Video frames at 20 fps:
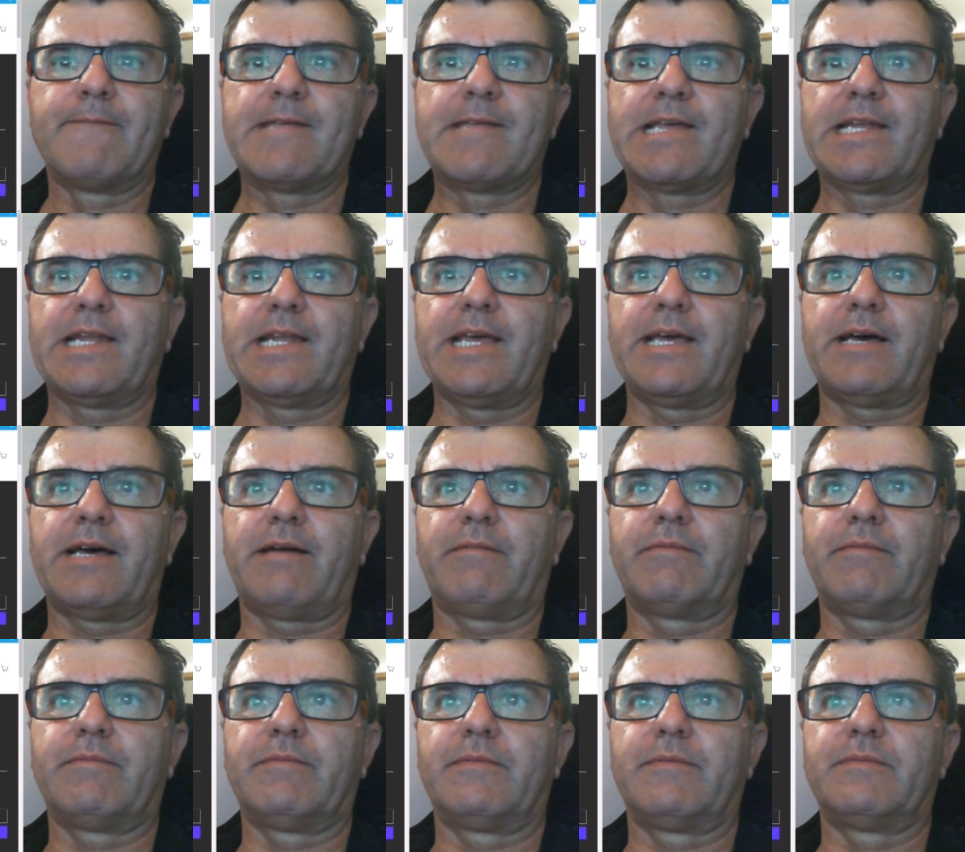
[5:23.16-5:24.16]
Now,
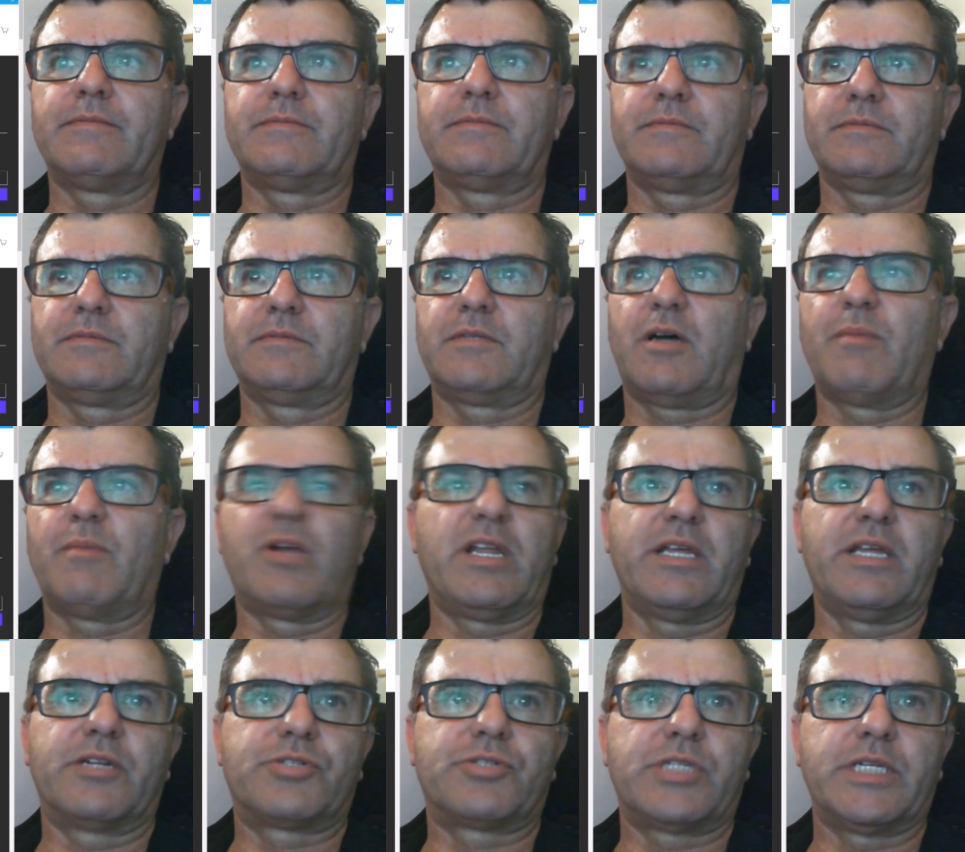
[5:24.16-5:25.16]
I'm only
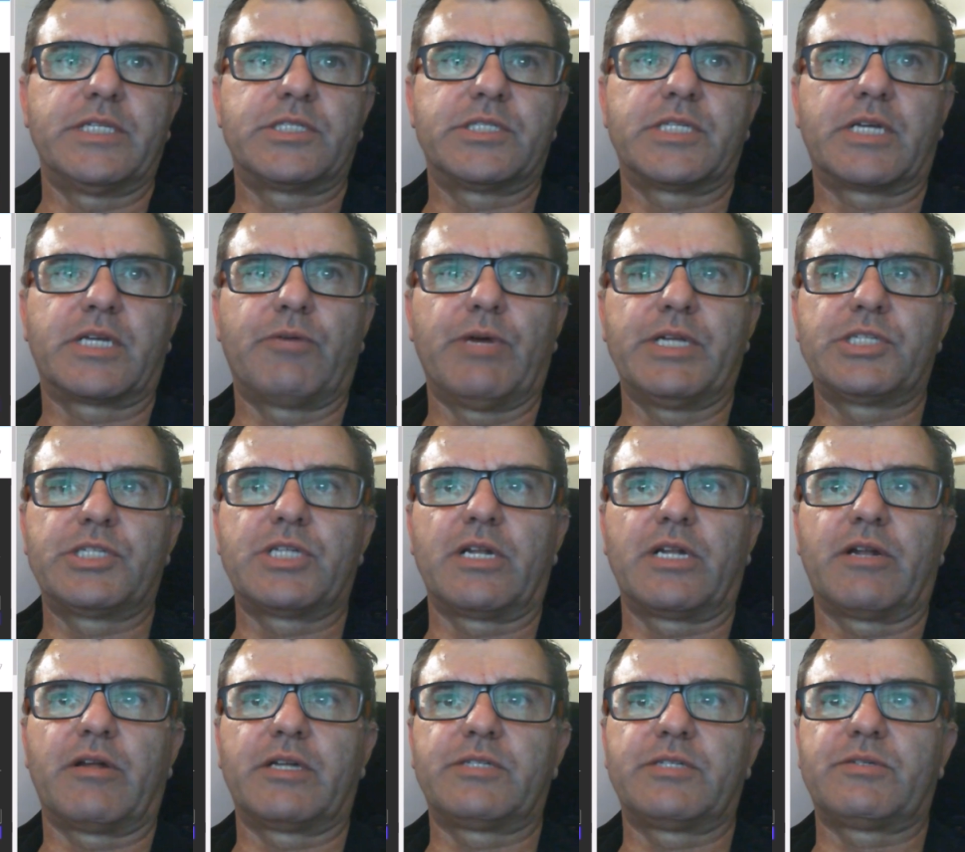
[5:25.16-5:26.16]
interested in sequential,
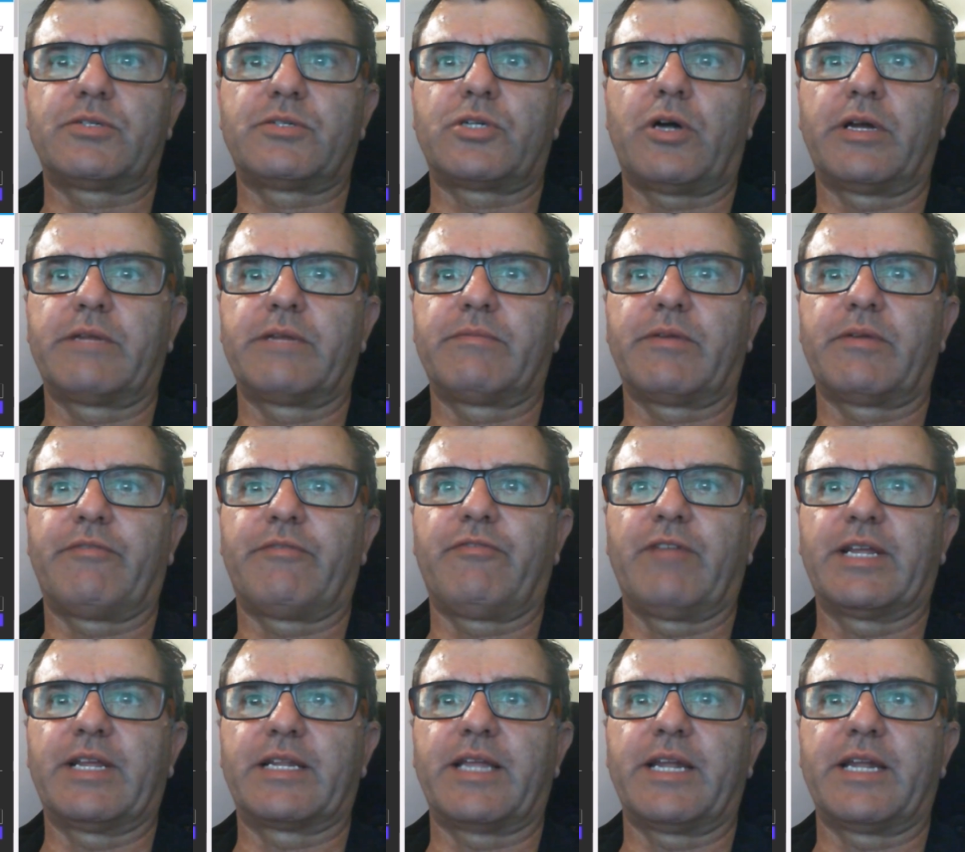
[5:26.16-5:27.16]
and I
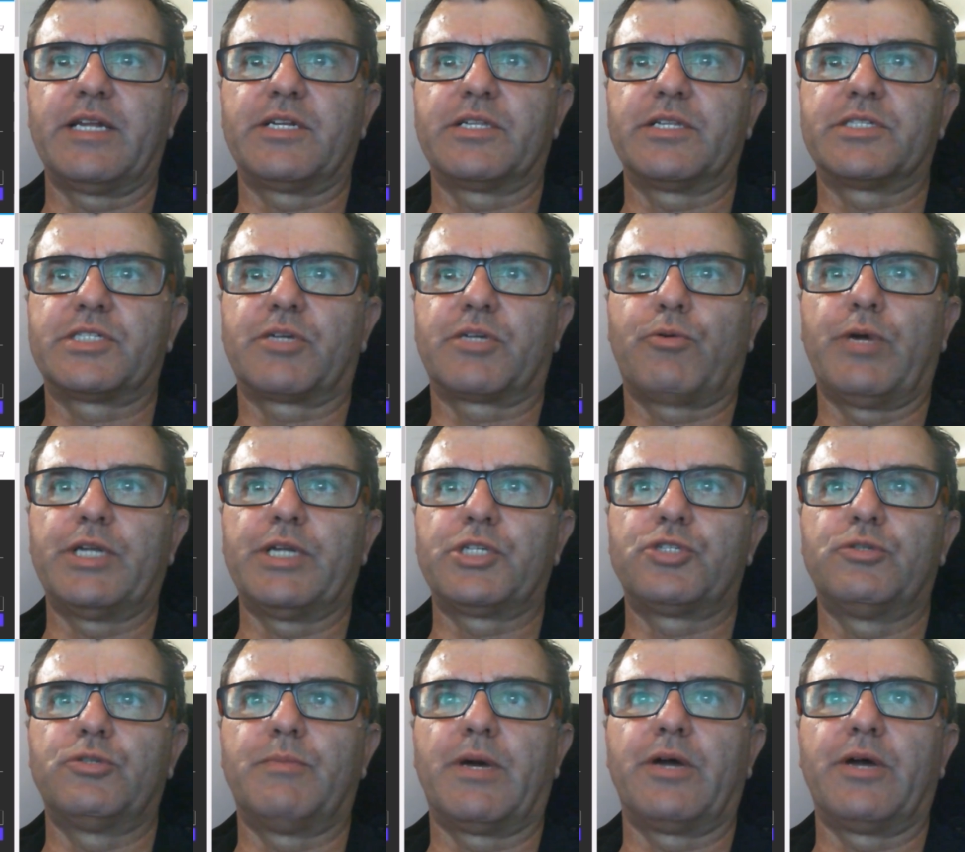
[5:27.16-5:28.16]
flicked that into the
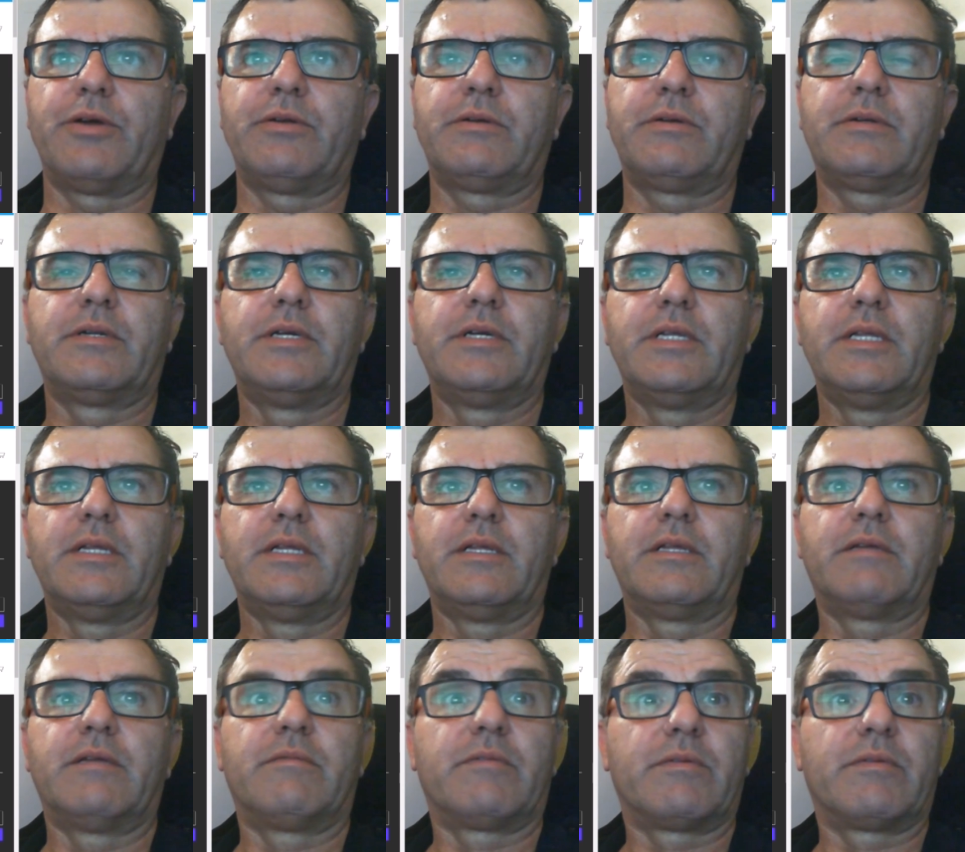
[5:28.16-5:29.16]
sequential mode.
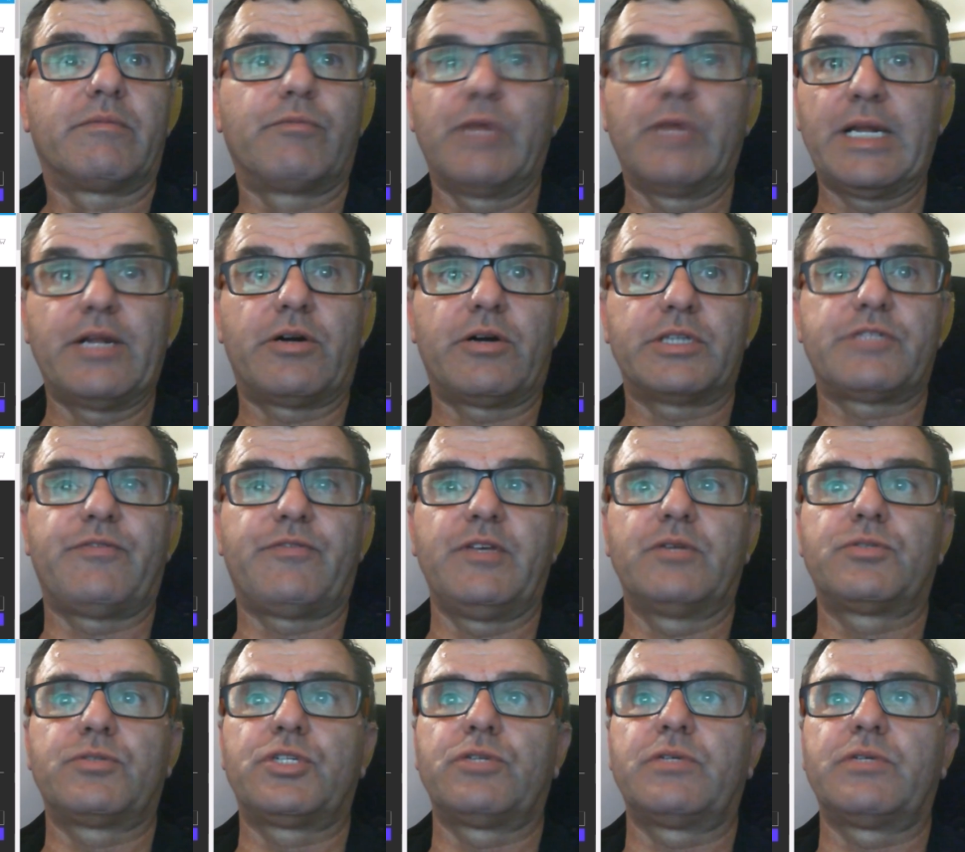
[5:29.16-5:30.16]
Really nice
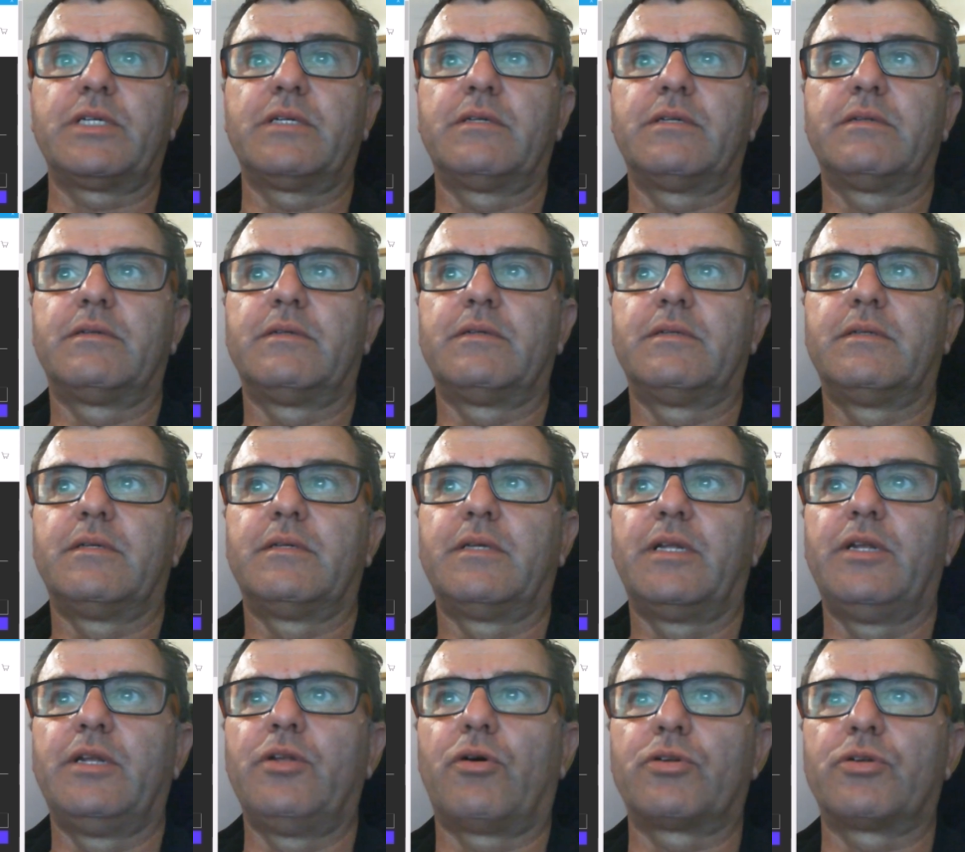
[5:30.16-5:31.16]
feel to it.
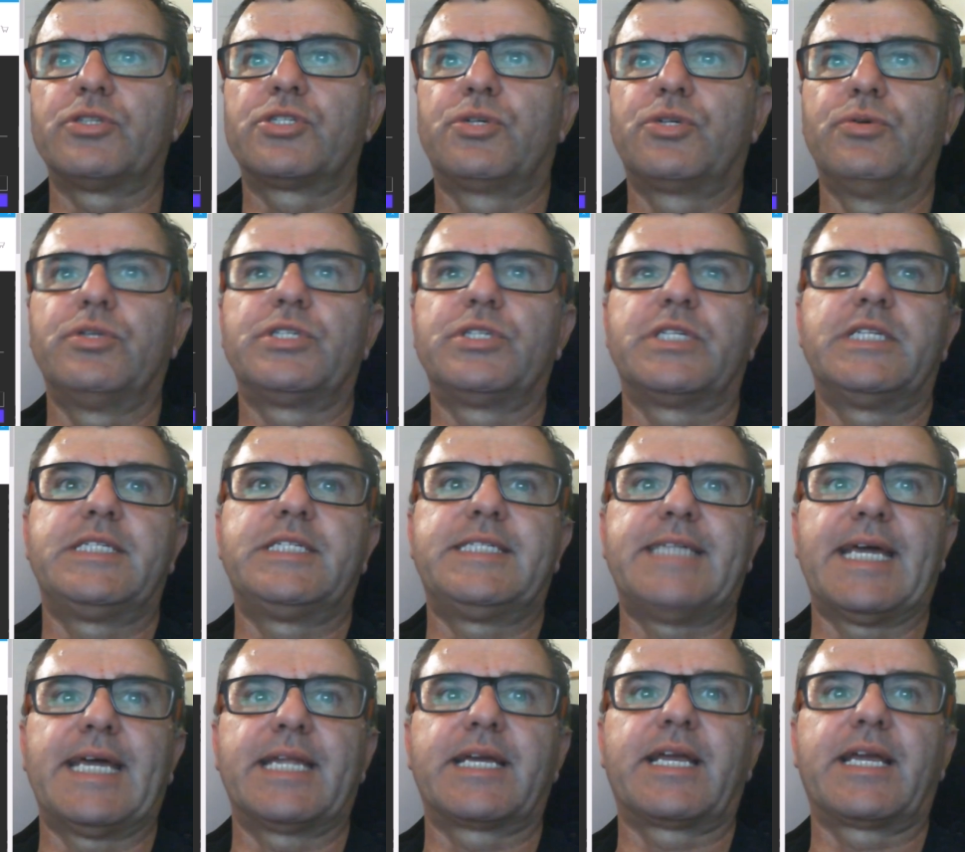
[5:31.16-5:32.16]
Not as good as a
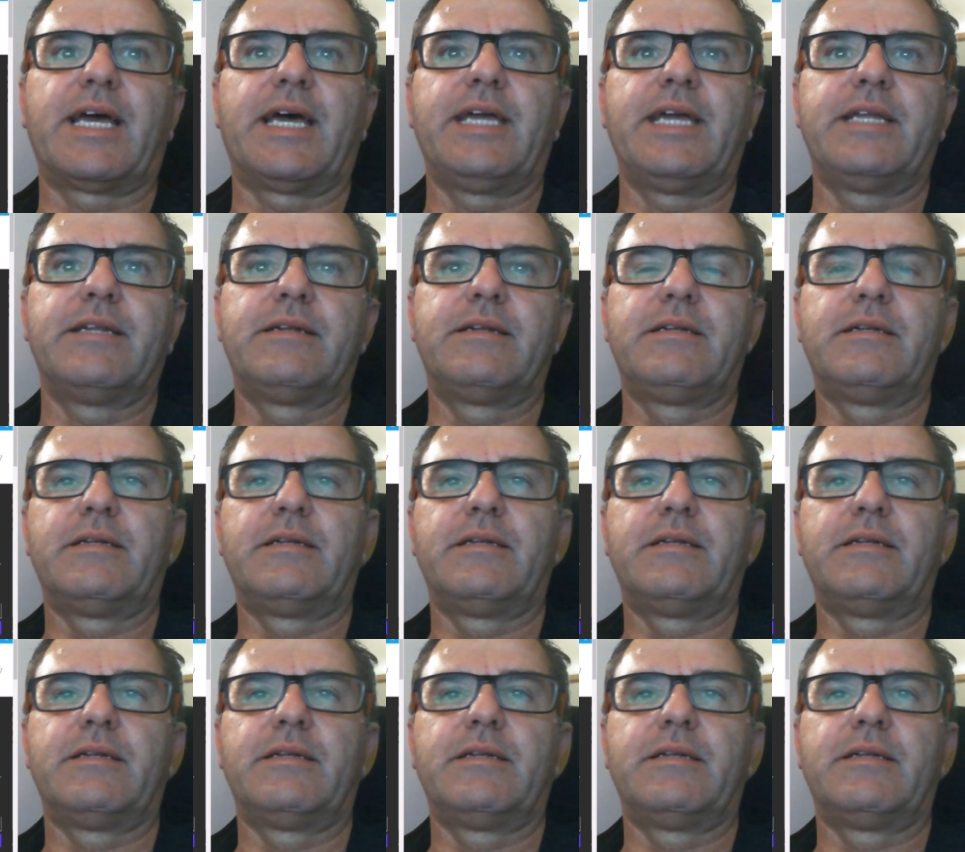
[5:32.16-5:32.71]
dedicated